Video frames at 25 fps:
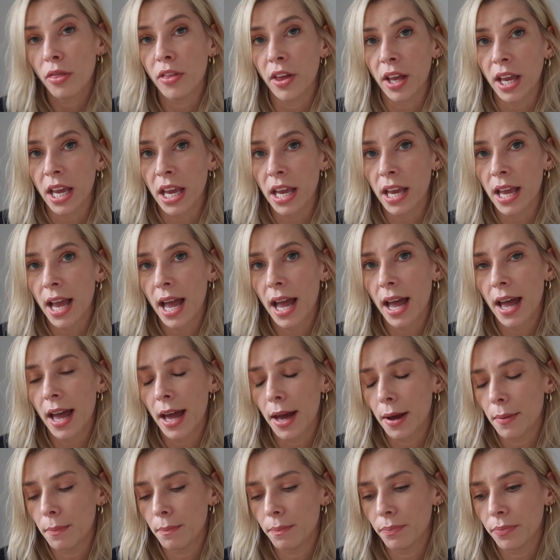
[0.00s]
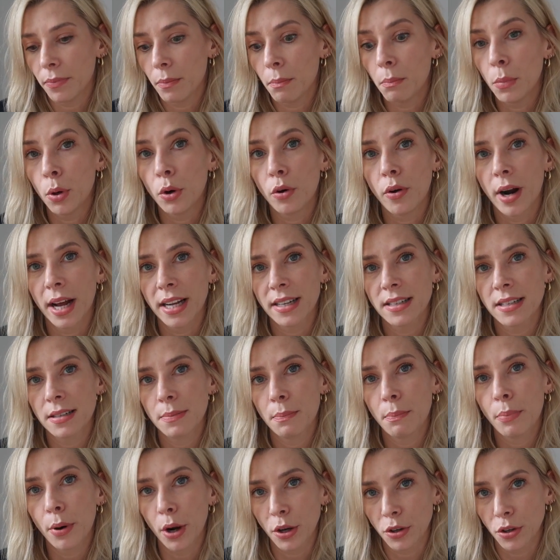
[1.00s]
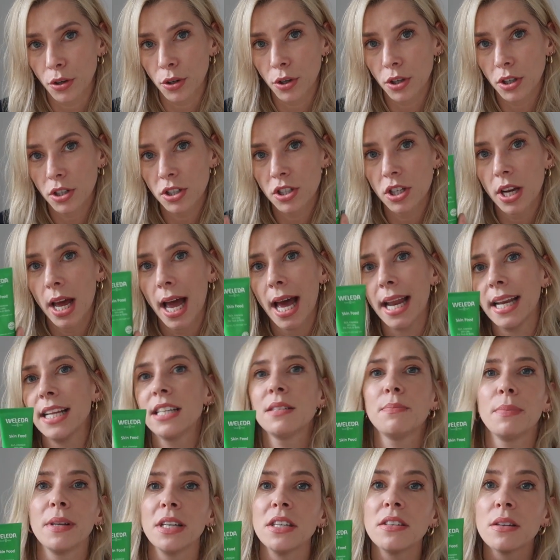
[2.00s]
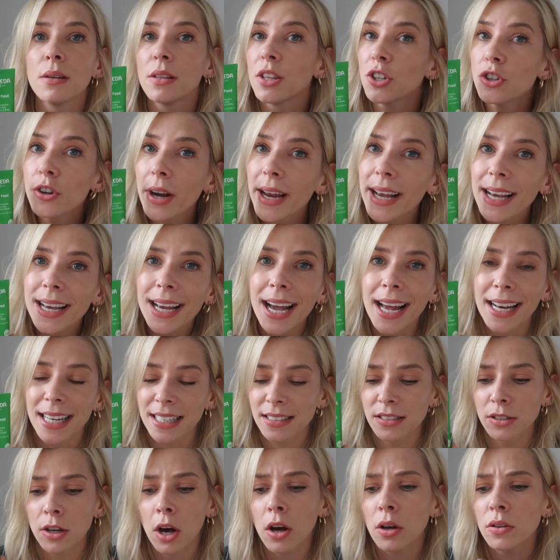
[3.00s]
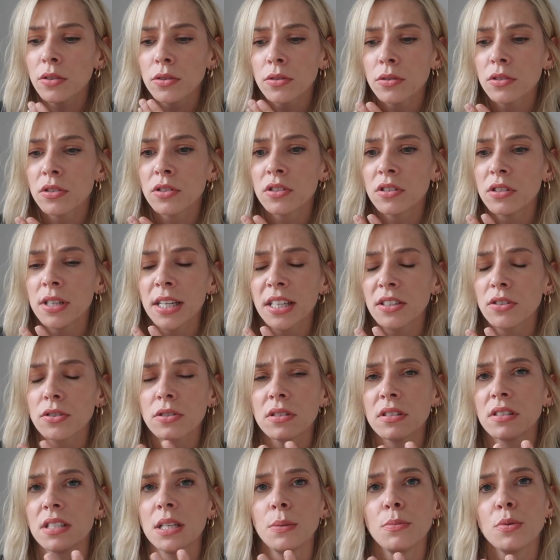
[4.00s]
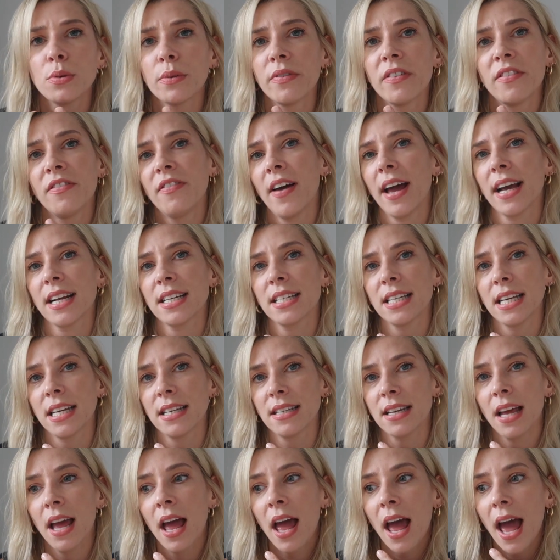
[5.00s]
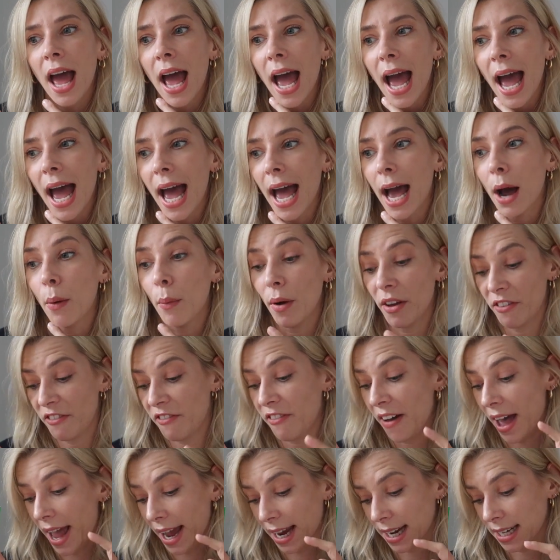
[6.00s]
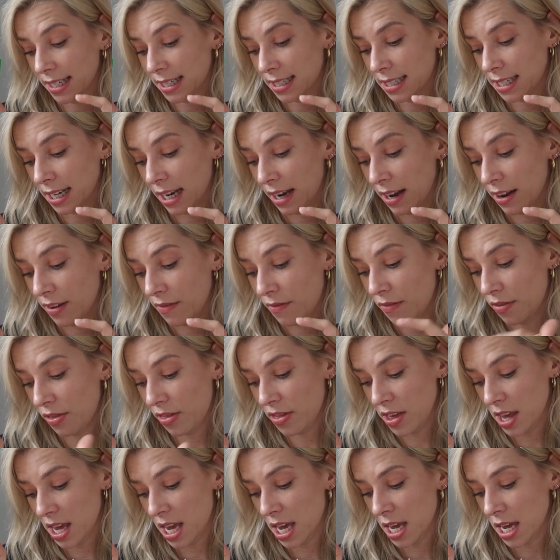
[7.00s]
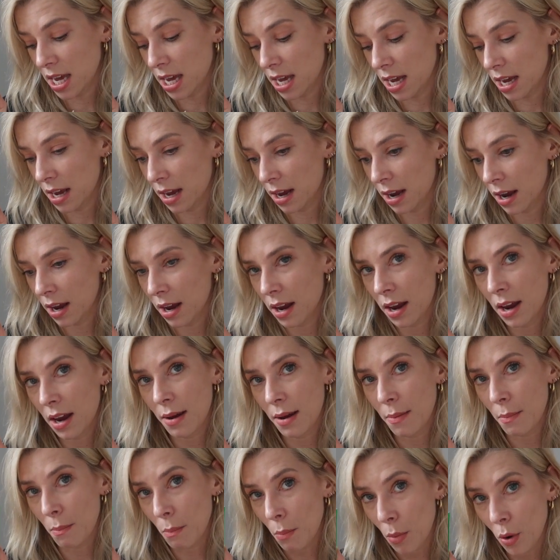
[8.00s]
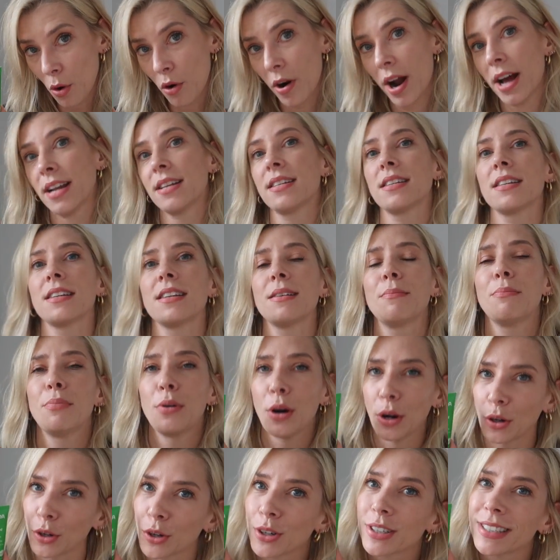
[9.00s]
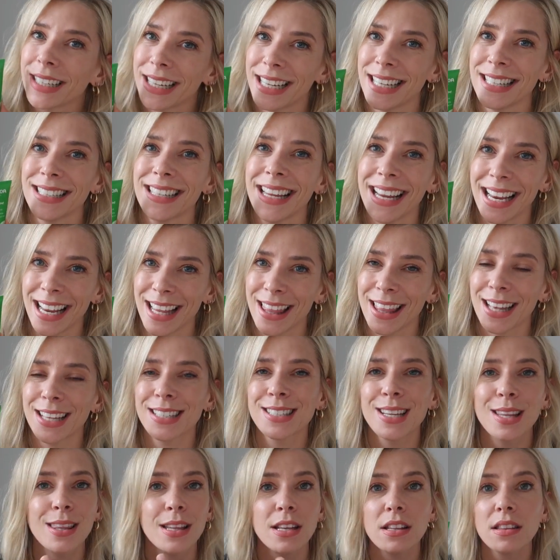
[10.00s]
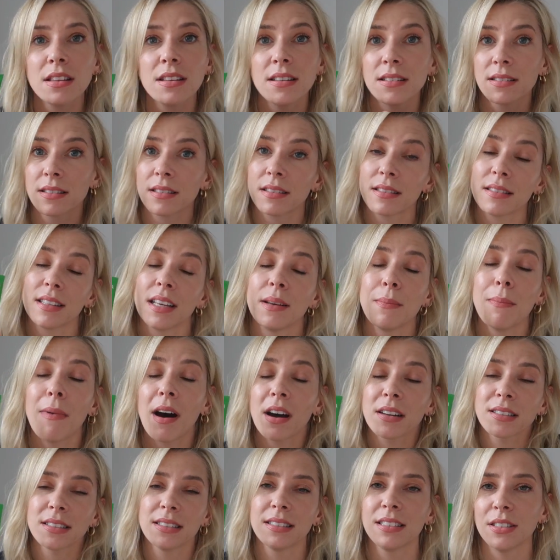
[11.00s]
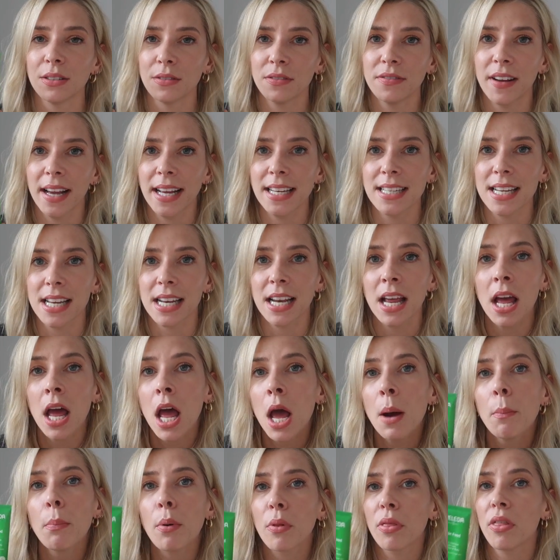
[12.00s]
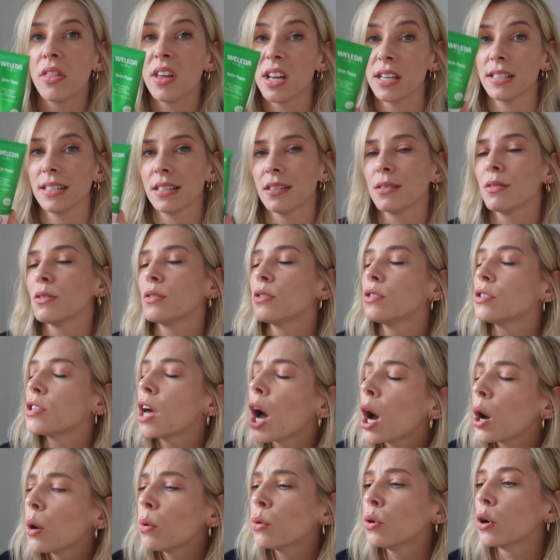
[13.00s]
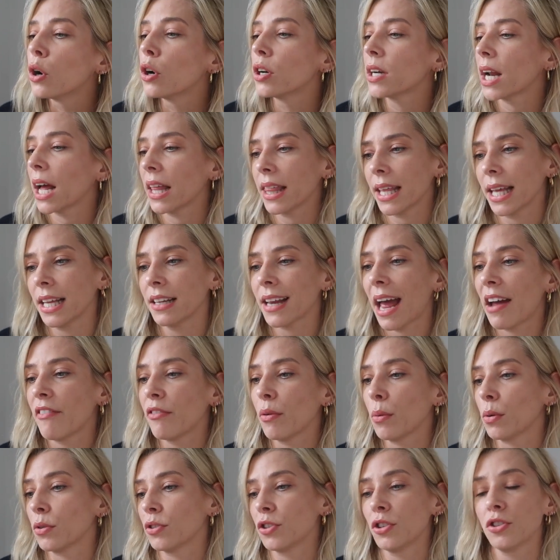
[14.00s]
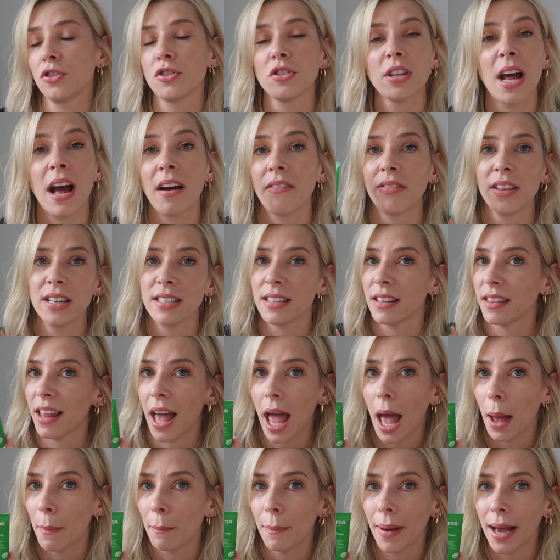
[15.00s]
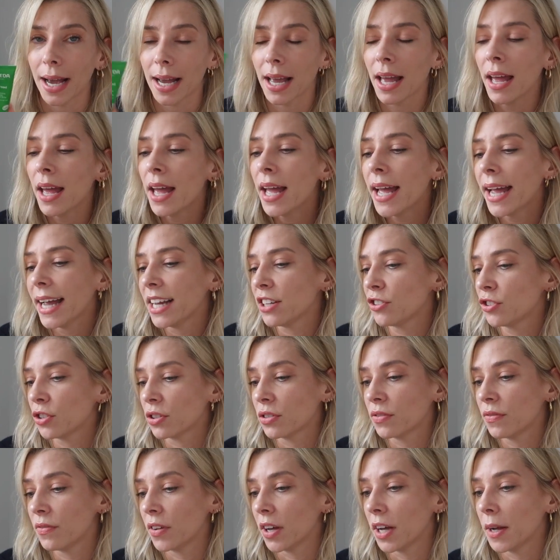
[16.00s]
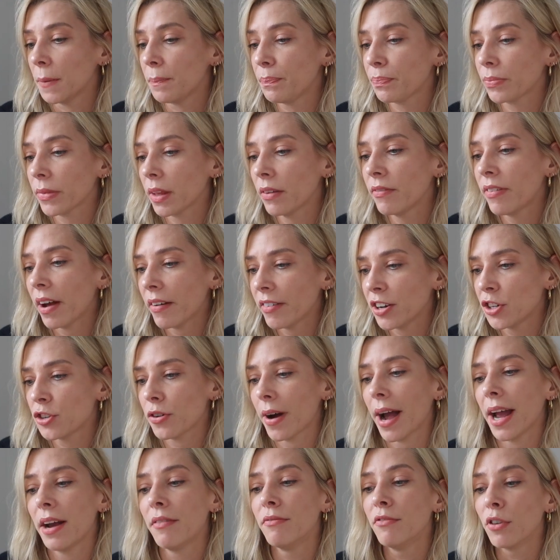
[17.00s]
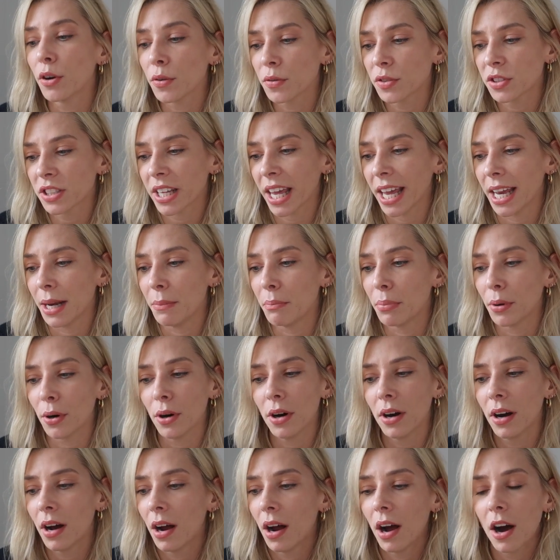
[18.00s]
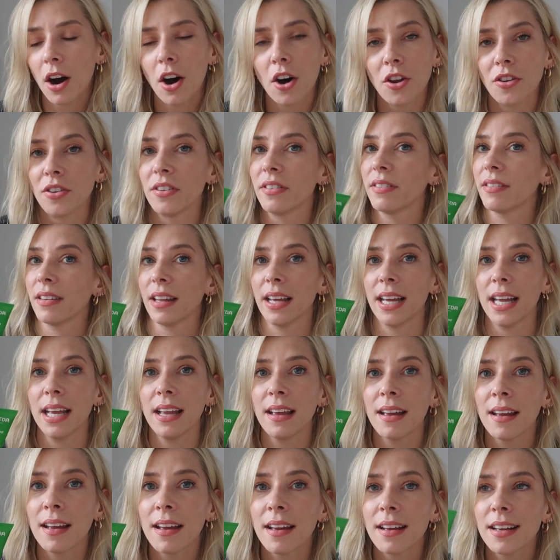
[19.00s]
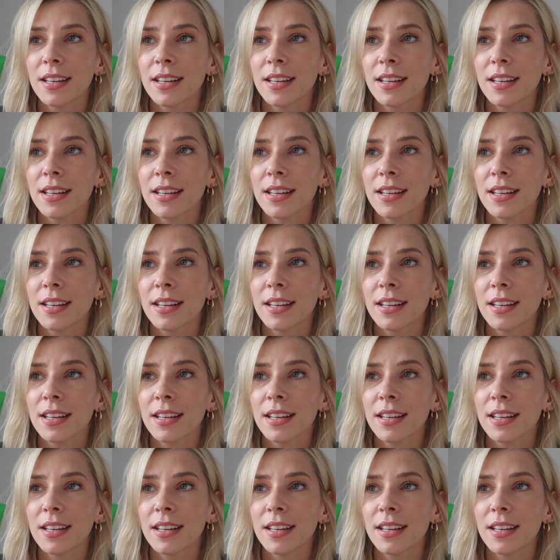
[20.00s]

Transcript: the Murad product, and it's been doing the trick. And it's not, it doesn't seem to have affected how effective the Murad product is either, so that the marks are still fading. But this is so good. I think everyone should just have this in their handbag. It's just for very dry and rough skin, but honestly